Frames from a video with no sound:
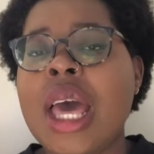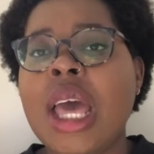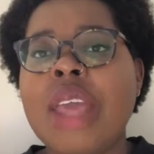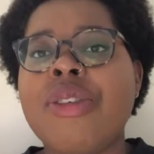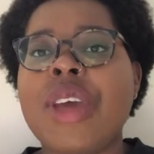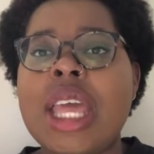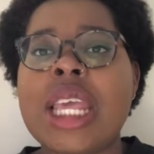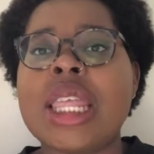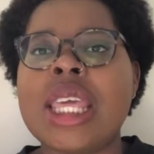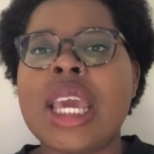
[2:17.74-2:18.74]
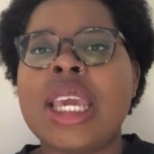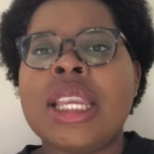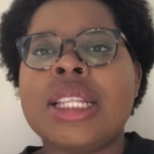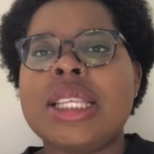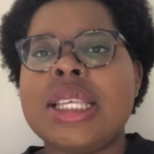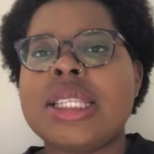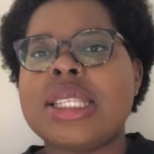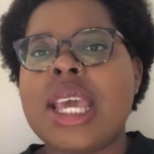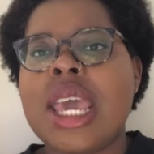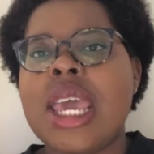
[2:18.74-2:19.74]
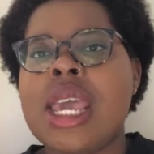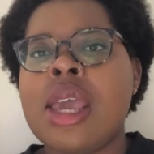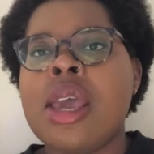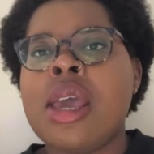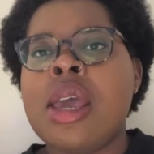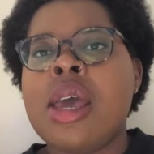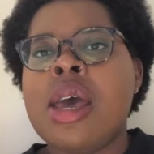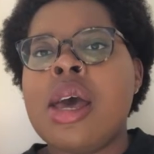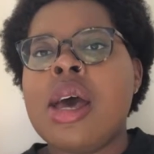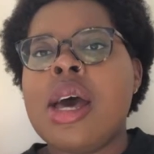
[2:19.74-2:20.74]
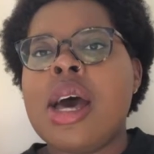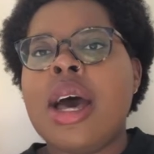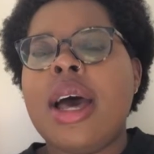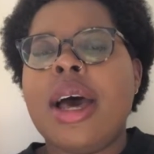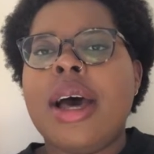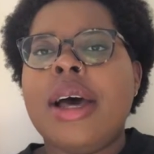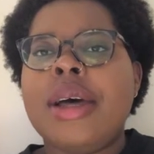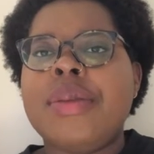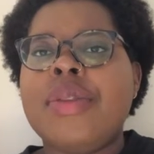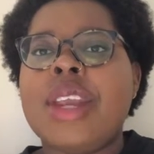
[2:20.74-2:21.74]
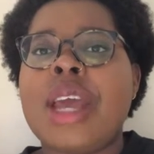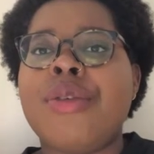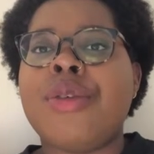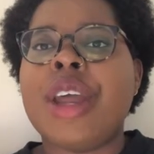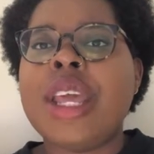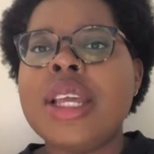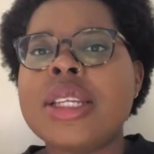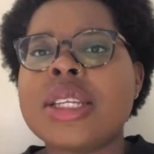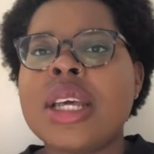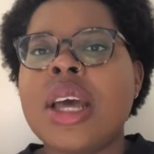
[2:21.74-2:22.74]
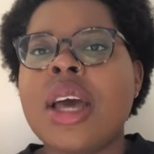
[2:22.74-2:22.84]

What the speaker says: If anything, I can at least say that I've read it.